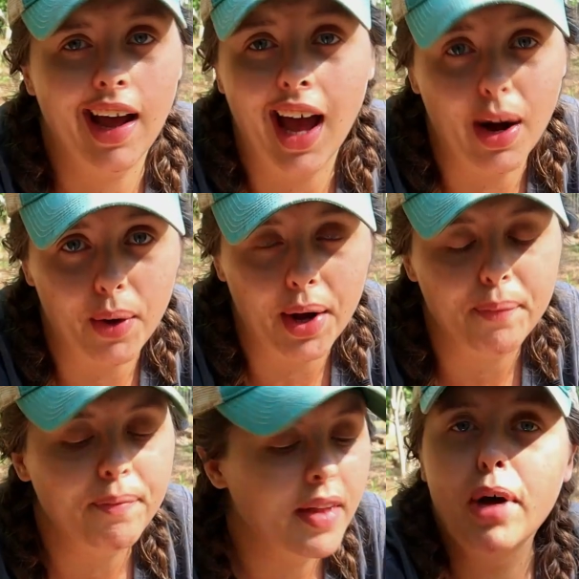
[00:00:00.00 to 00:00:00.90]
I don't know.
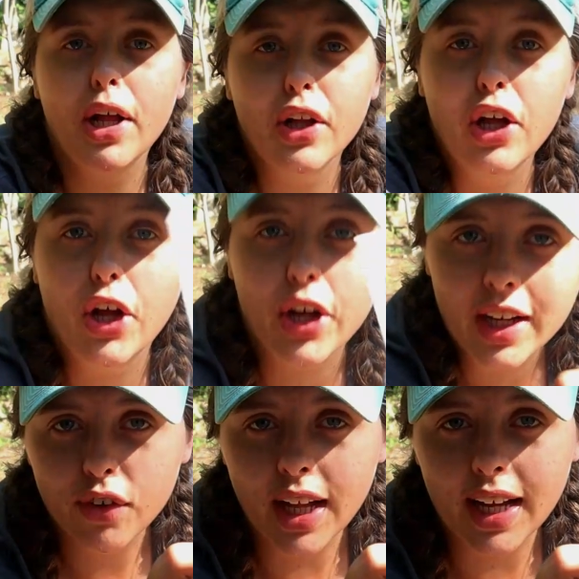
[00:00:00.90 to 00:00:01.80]
But look
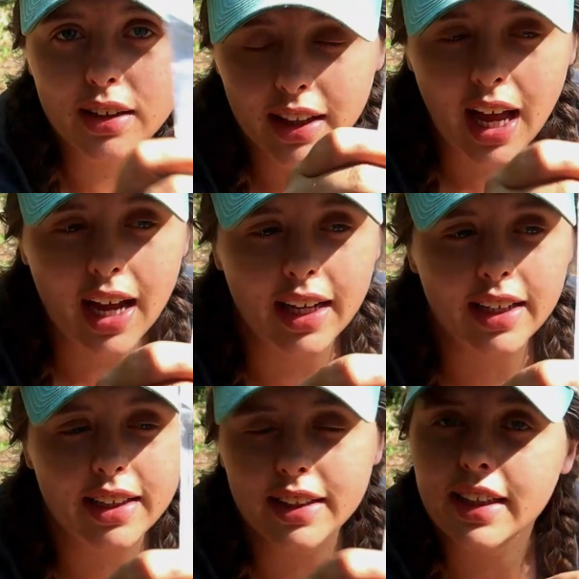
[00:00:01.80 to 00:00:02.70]
for that
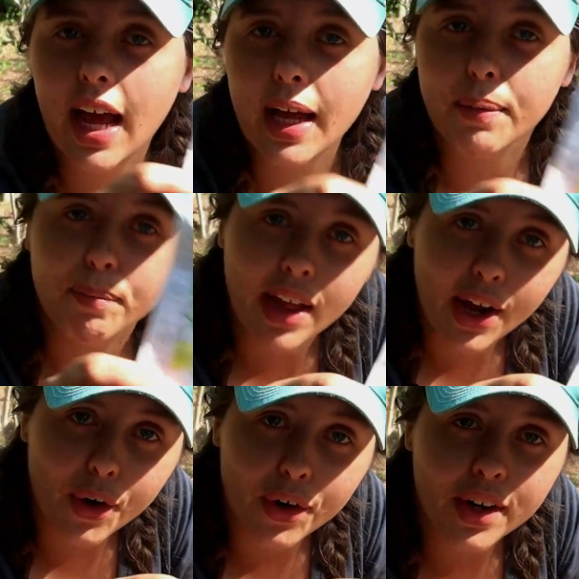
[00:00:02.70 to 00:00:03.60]
Latin name
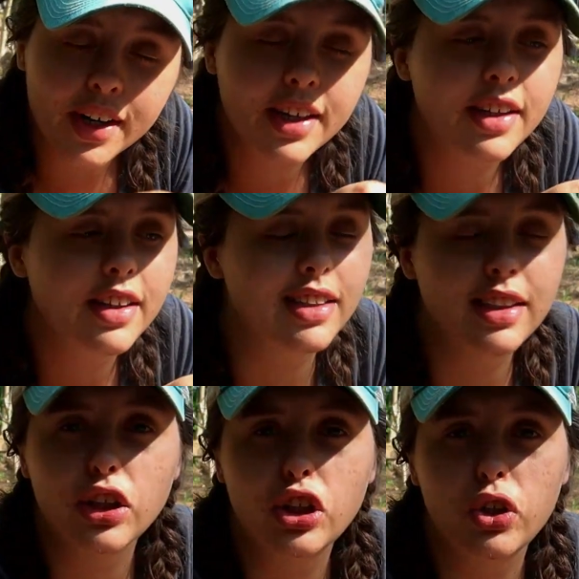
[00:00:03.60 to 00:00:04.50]
there that
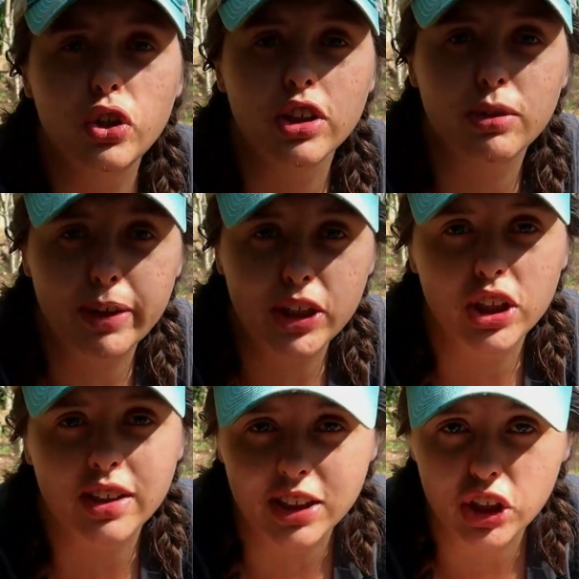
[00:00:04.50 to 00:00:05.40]
tells you the
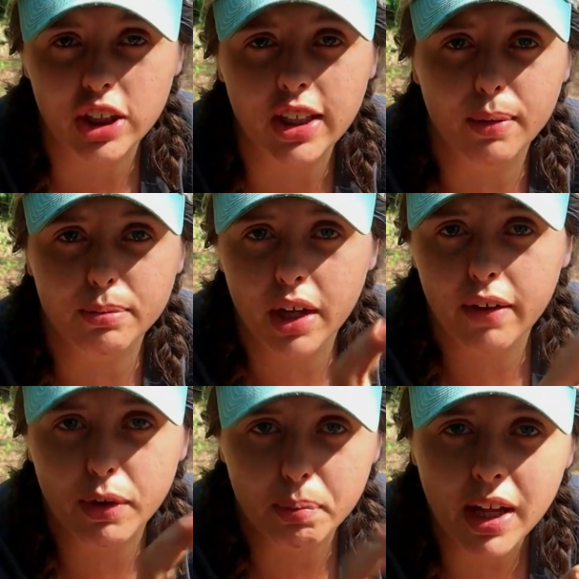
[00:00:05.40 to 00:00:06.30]
species and the genomes
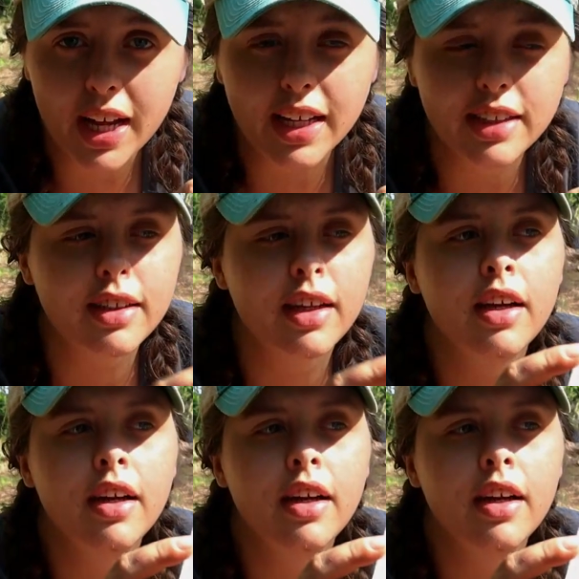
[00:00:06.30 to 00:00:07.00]
of your plant